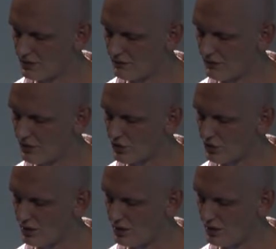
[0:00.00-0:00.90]

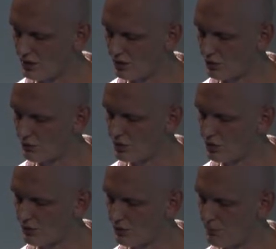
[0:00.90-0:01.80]
function here along with
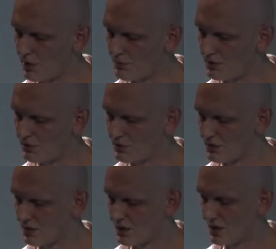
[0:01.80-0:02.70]
other
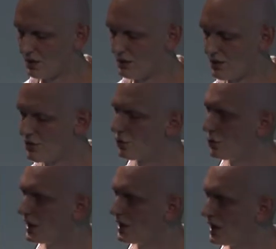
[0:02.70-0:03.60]
parameters and there is no
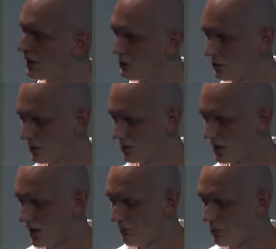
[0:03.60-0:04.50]
way how,
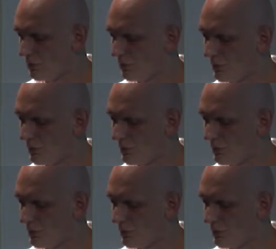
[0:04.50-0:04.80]
how you will